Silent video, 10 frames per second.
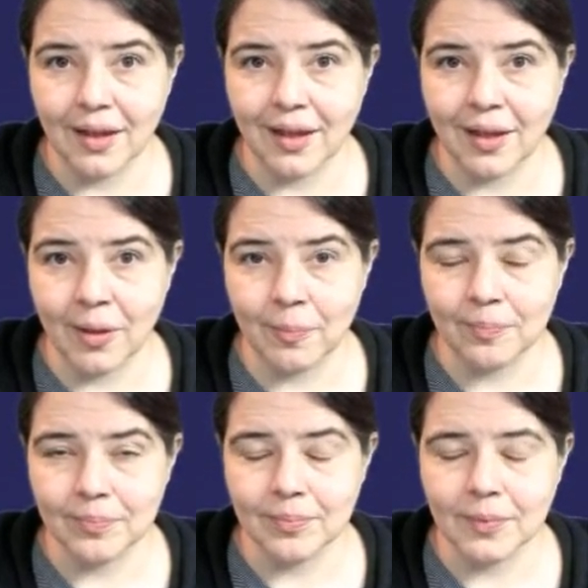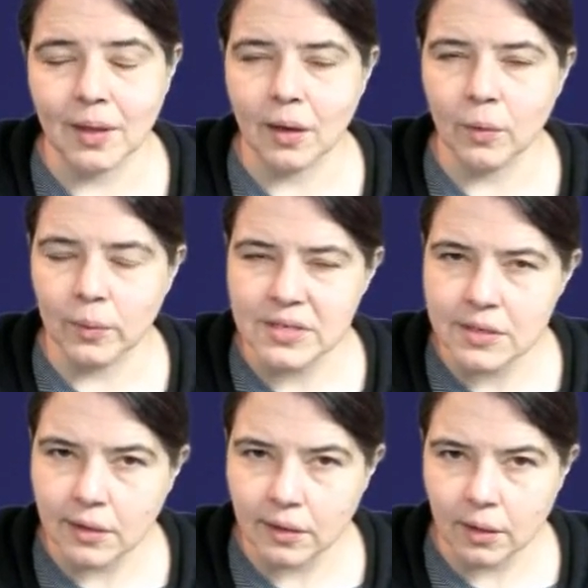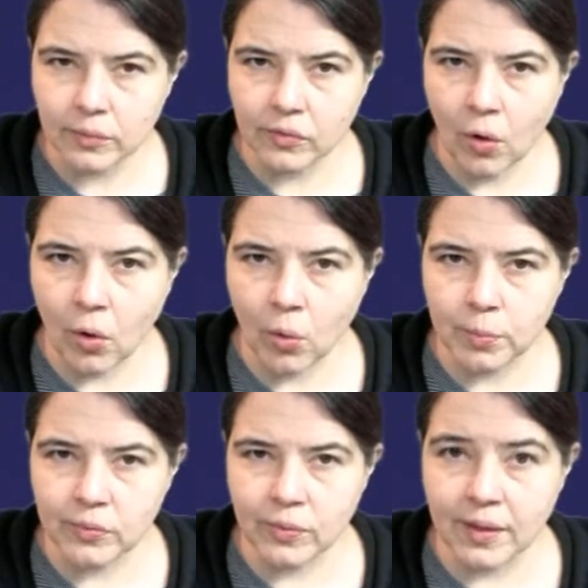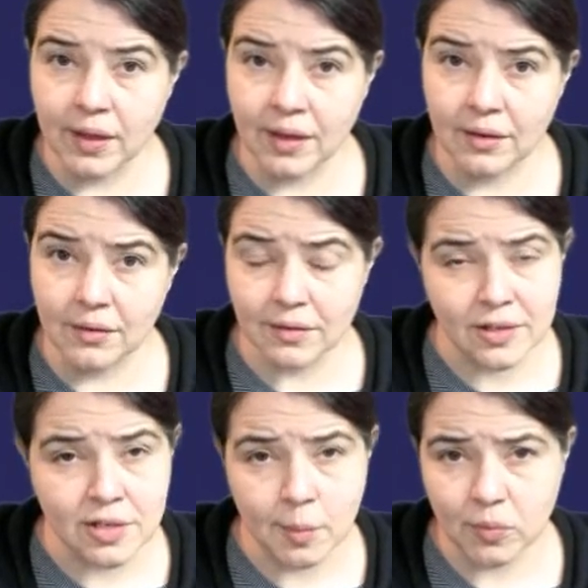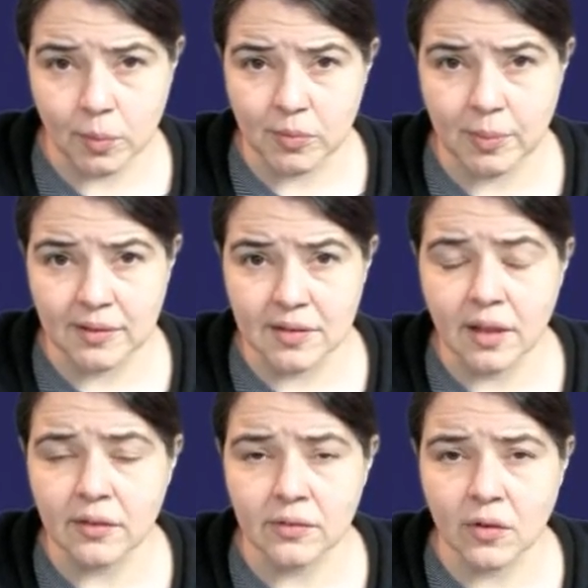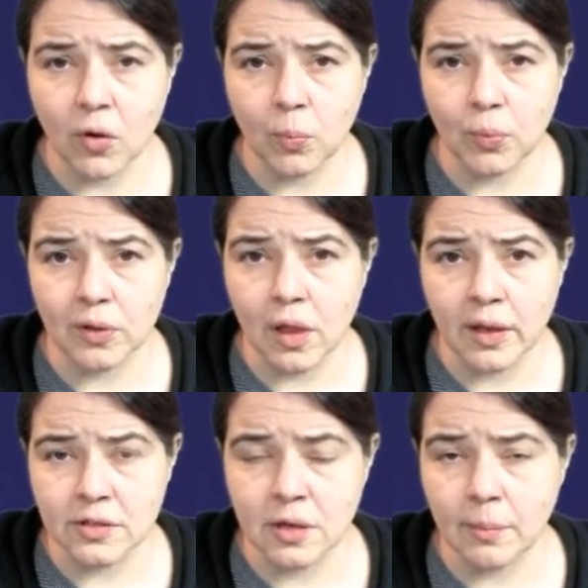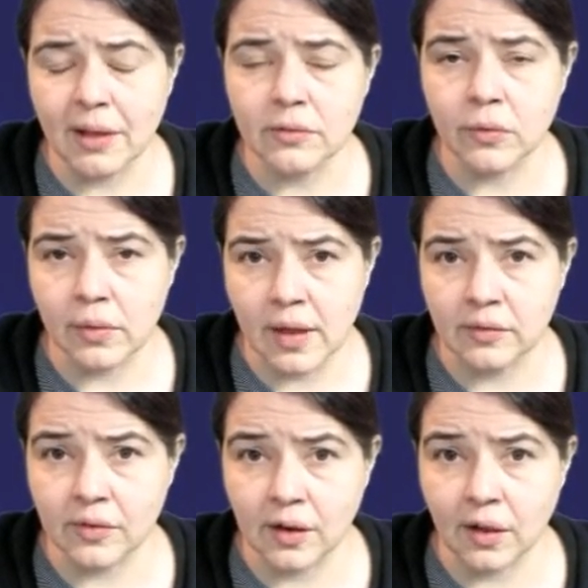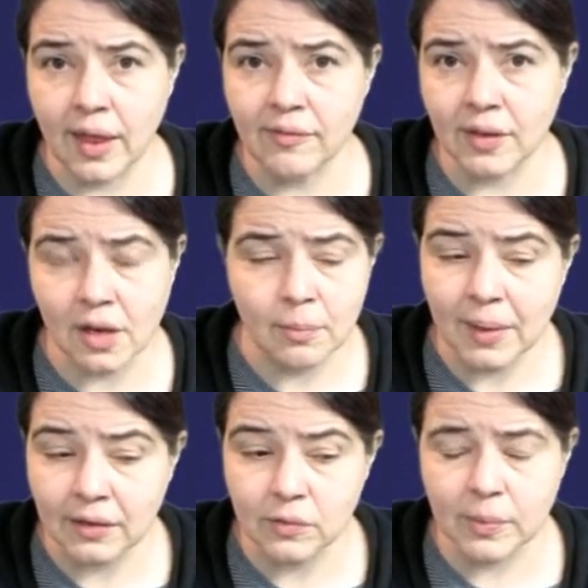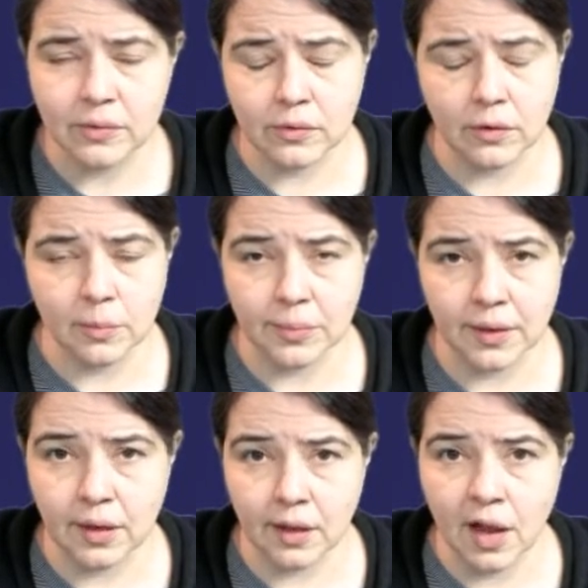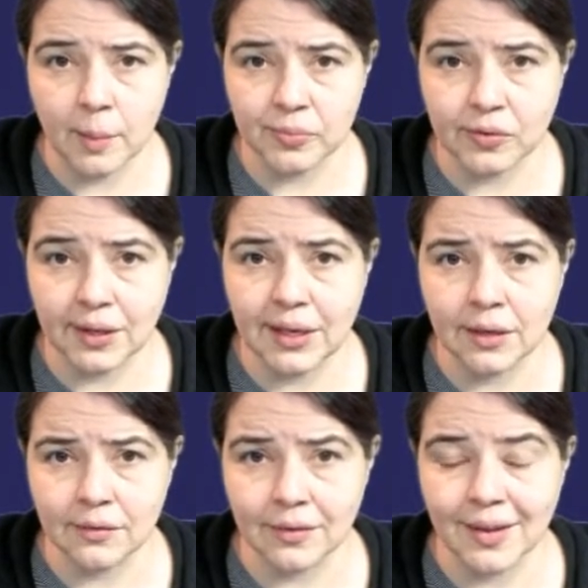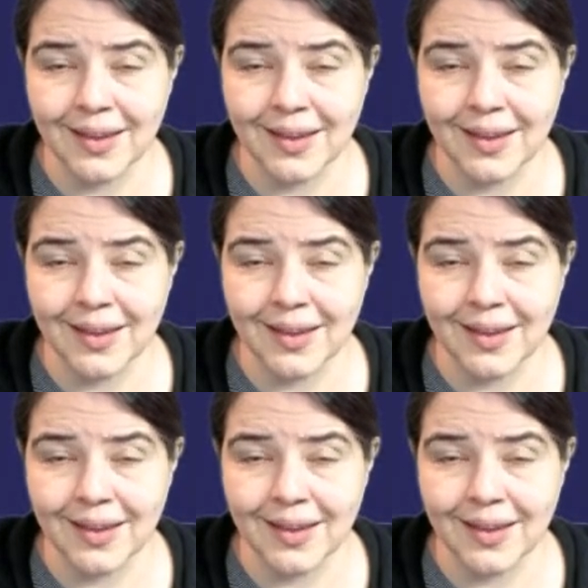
Um, originally, it was hoped that the James Webb Space Telescope would launch in about 2011 and make Spitzer completely obsolete.